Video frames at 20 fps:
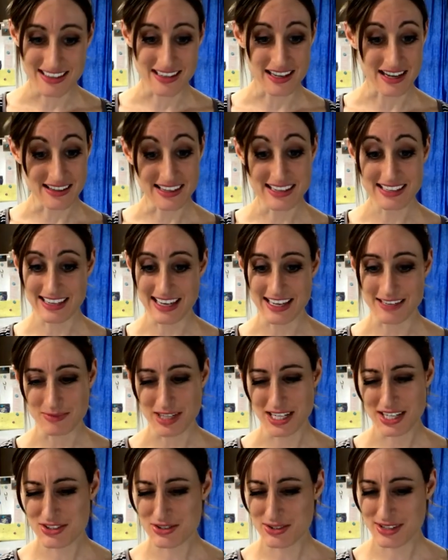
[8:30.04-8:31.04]
I like that.
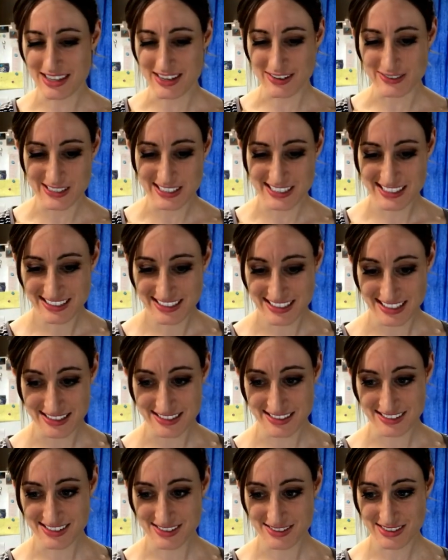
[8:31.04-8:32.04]
I enjoyed that one,
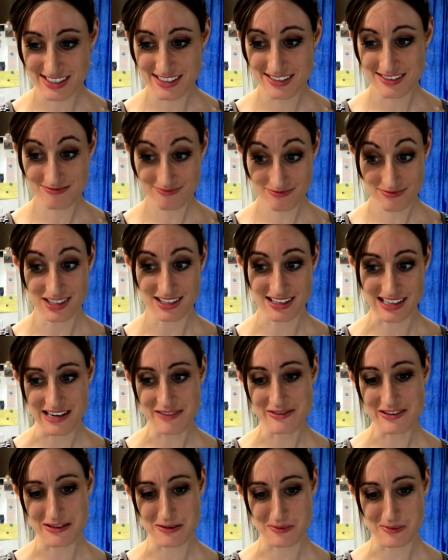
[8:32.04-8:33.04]
and so did a lot
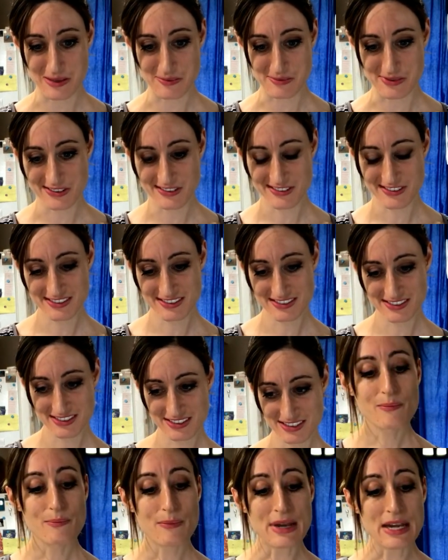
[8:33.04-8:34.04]
of other people.
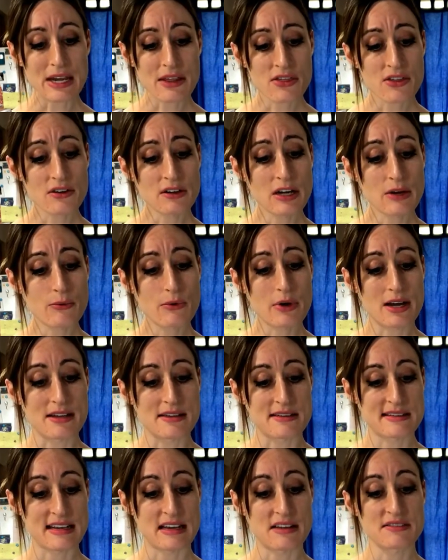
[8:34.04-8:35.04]
Minute
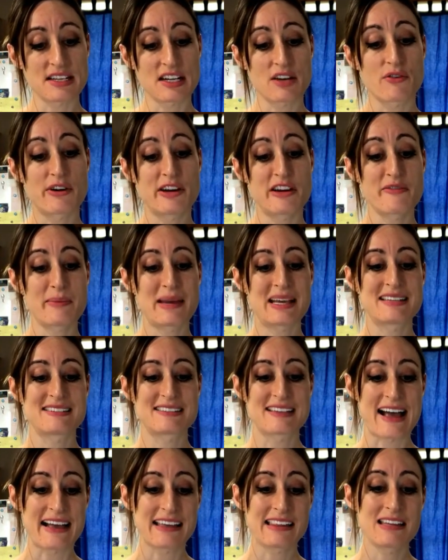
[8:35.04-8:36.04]
31 sounds like one of my
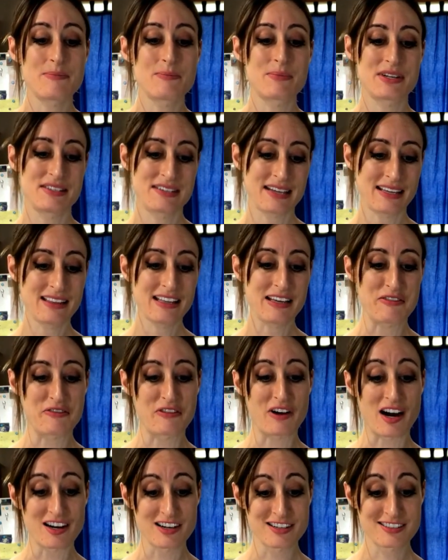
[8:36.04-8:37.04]
silent but deadly
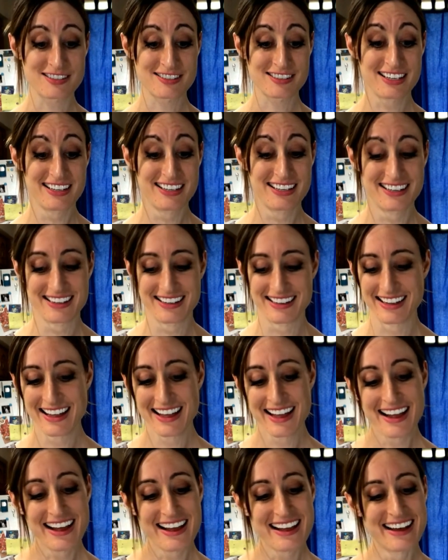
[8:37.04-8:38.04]
farts.
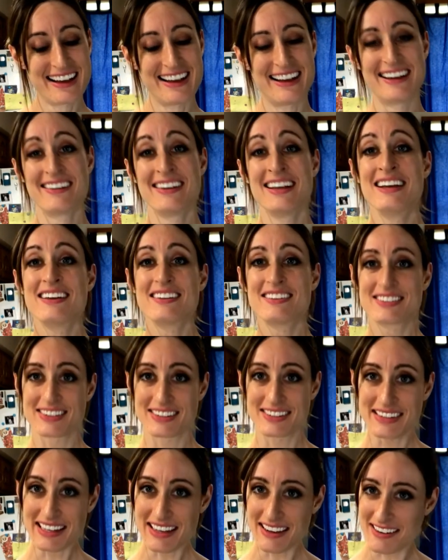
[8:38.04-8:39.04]

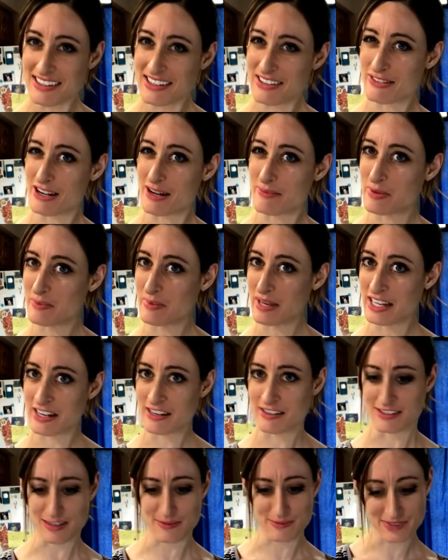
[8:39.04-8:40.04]
Turn the audio up, you might
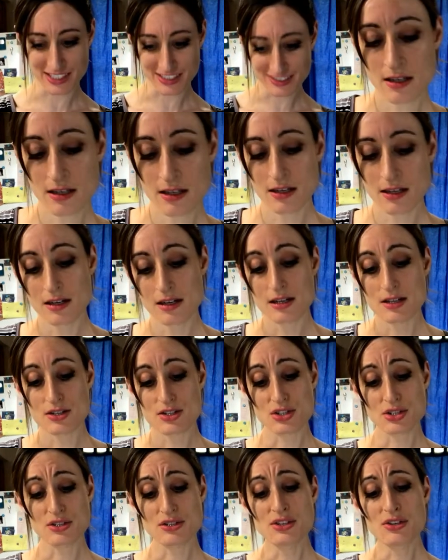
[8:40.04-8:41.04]
hear something.
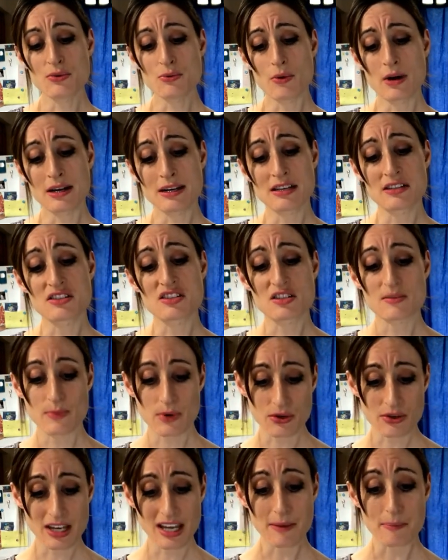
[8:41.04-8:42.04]
Should do one on
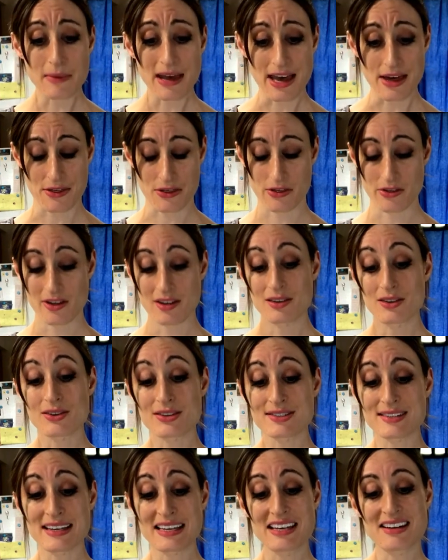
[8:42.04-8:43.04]
smoking meth.
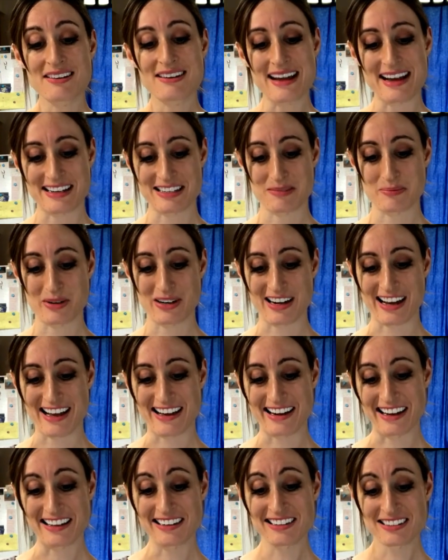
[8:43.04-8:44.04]
Looks like you're an expert
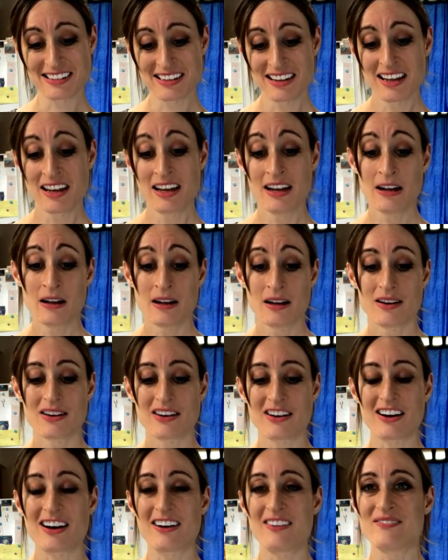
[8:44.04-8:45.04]
at
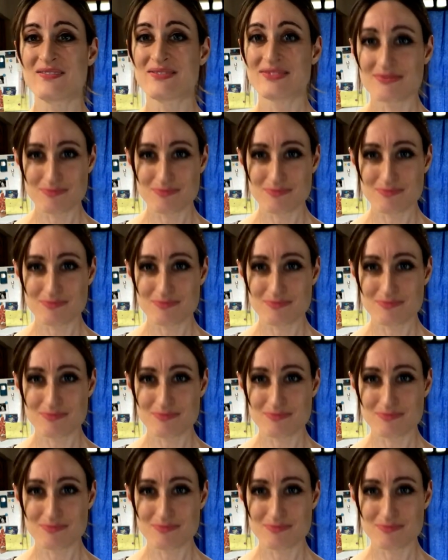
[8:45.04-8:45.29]
it.